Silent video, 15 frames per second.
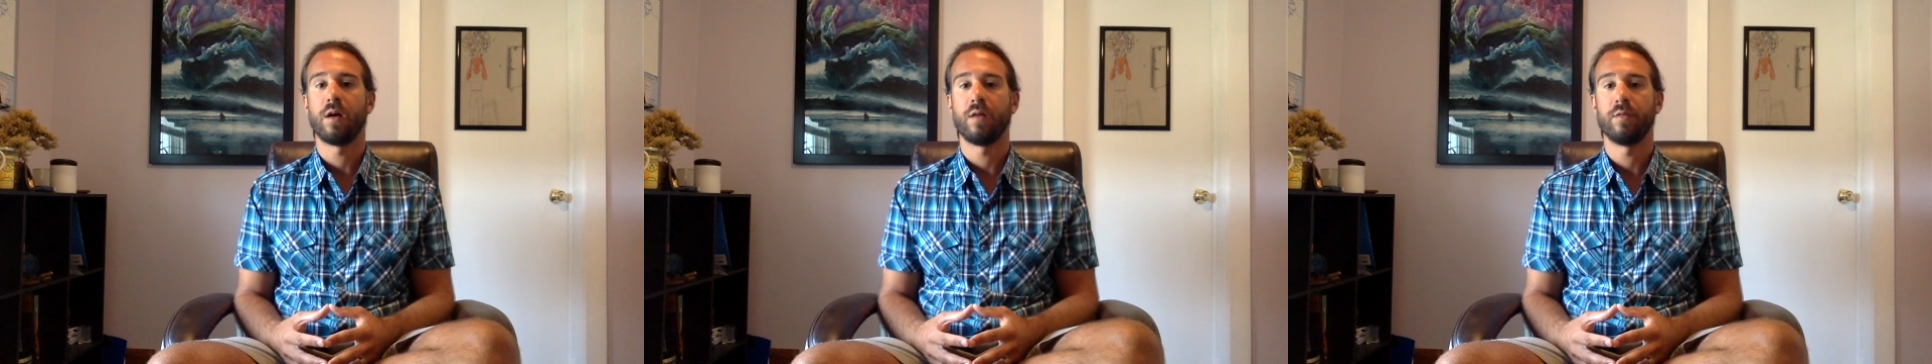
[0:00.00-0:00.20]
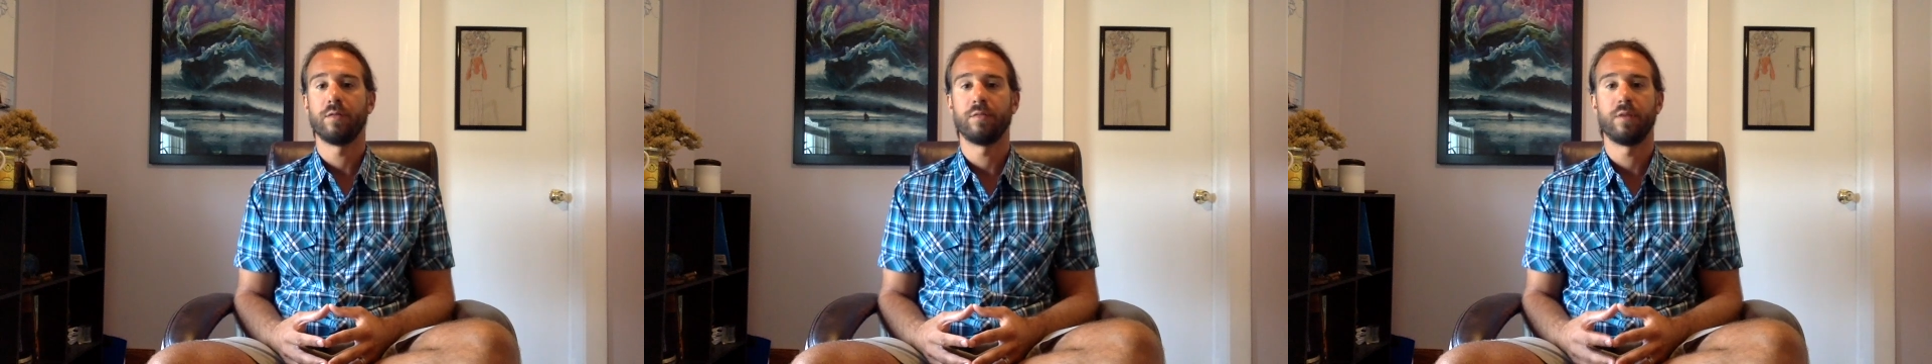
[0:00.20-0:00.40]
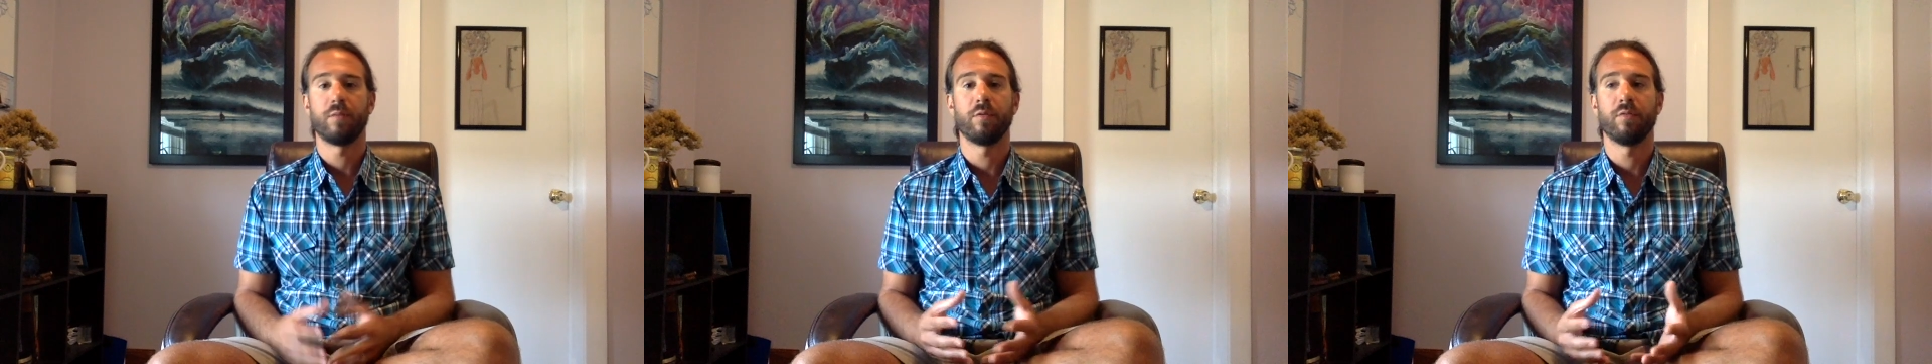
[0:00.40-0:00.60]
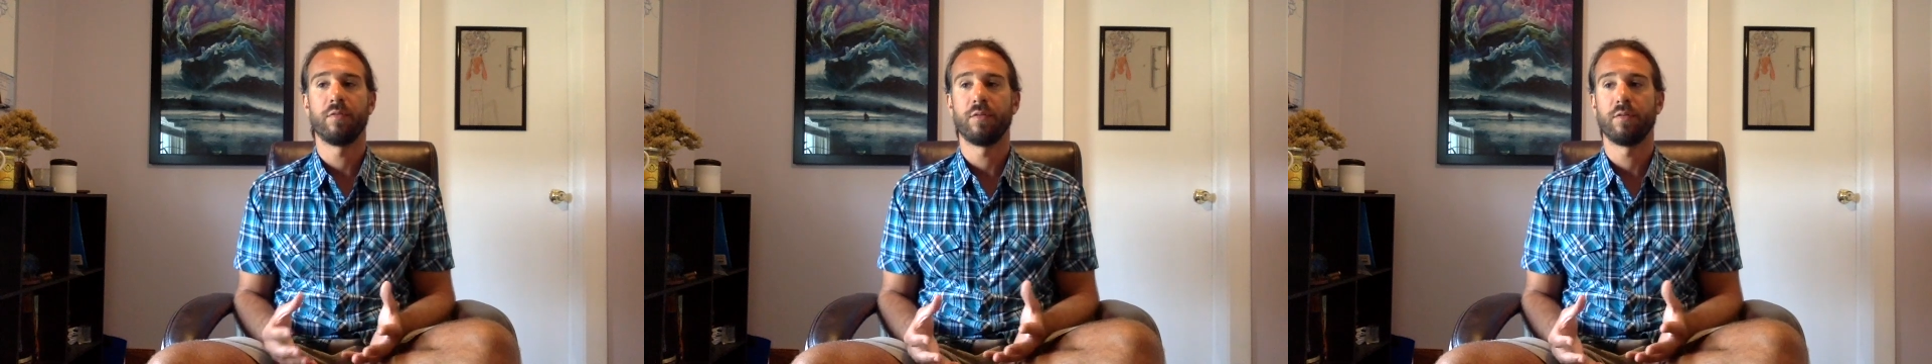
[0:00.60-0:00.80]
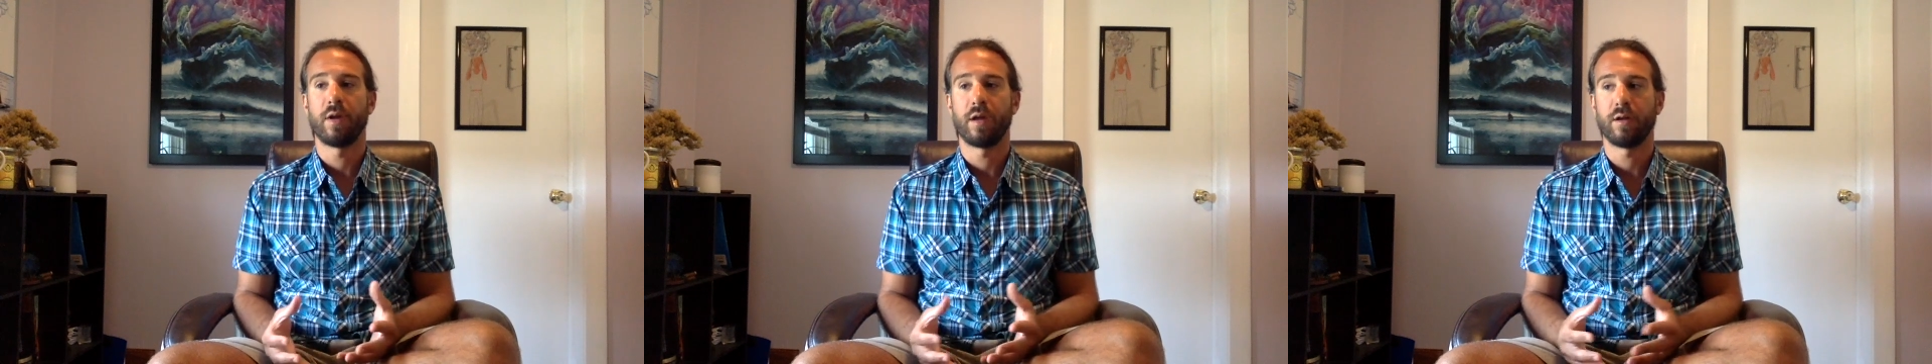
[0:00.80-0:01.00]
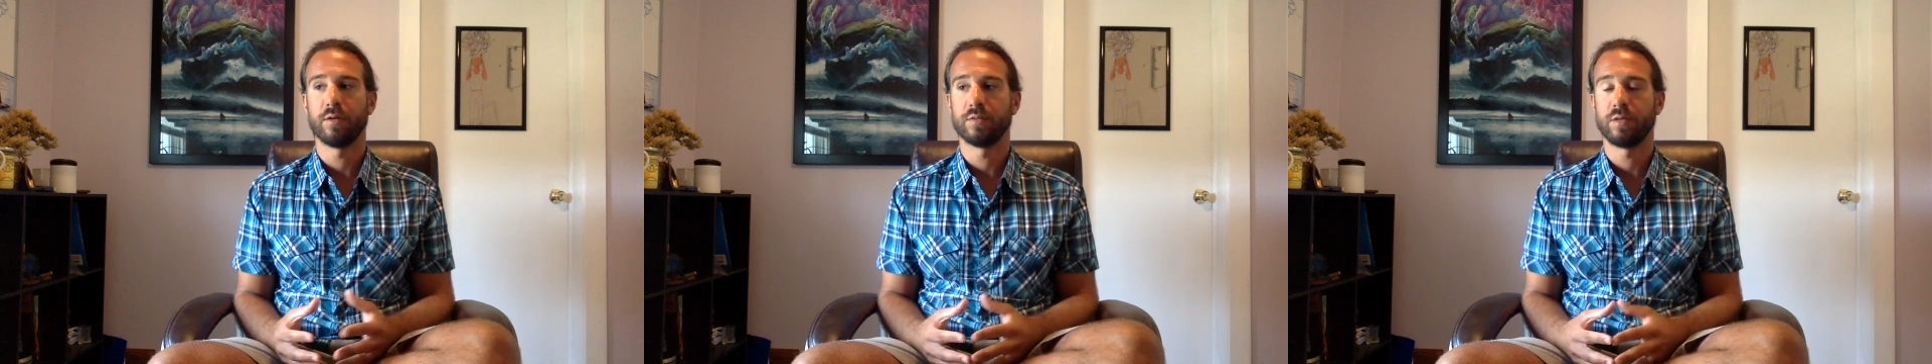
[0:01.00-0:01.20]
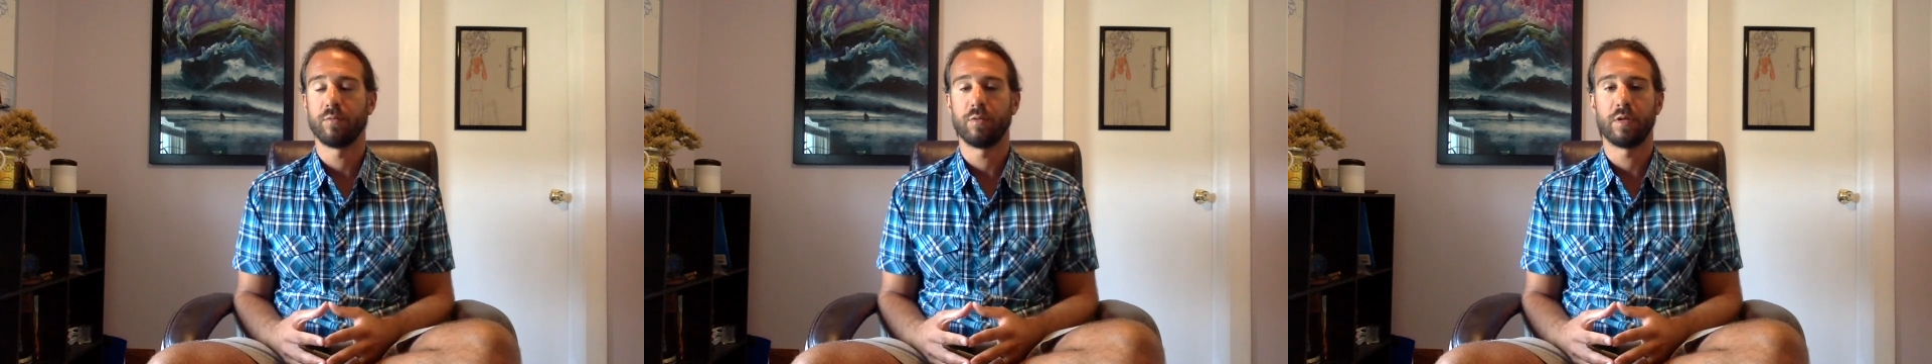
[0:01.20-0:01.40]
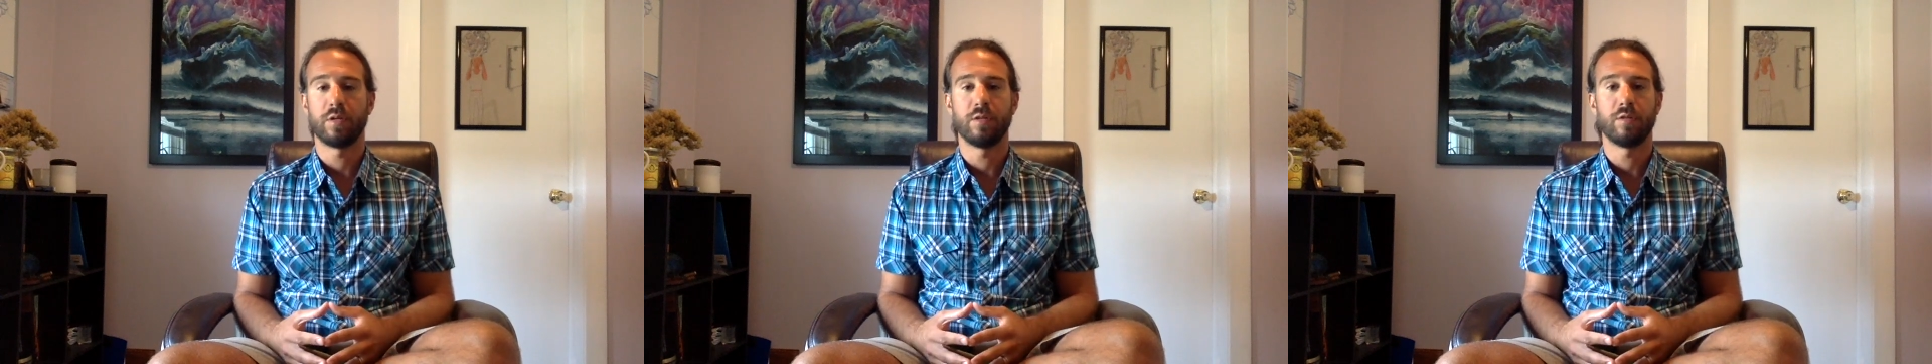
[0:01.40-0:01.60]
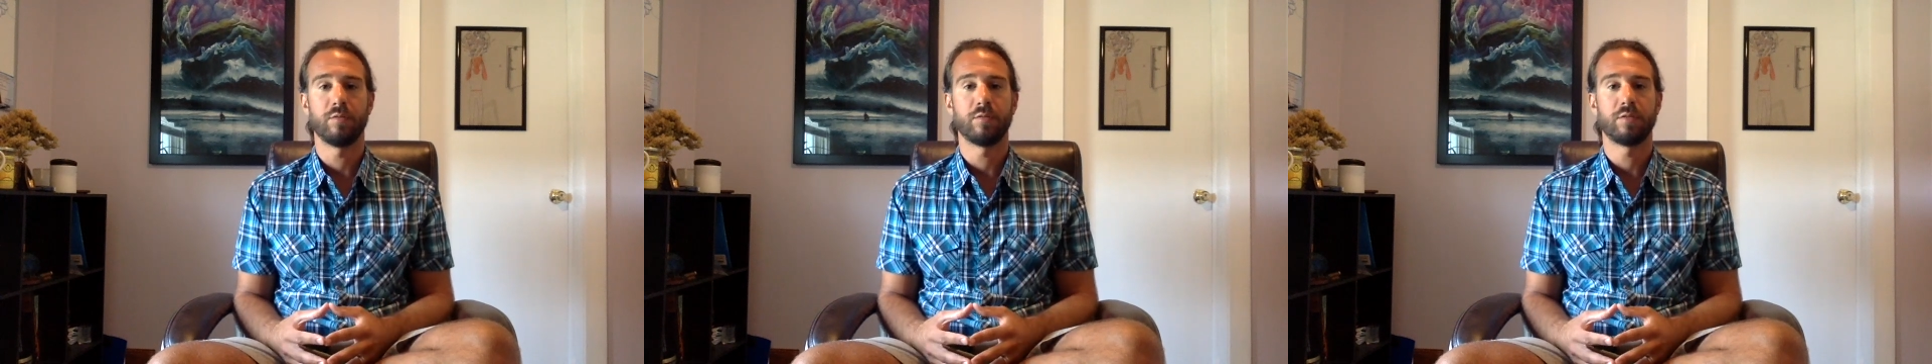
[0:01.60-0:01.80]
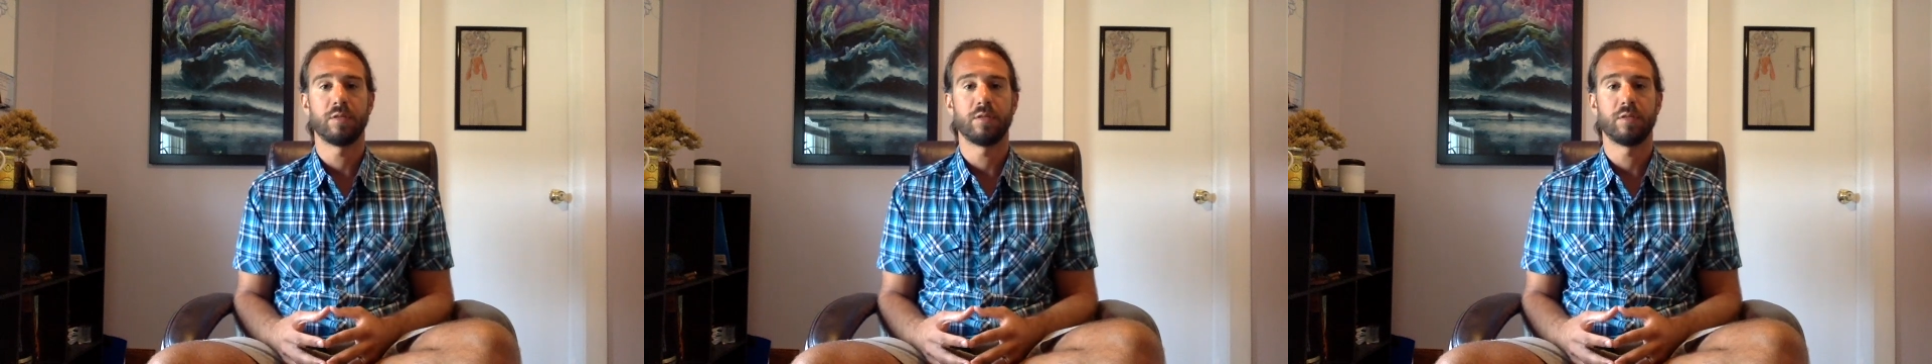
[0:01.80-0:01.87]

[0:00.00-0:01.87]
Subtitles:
There's a number of other anchors that we can use,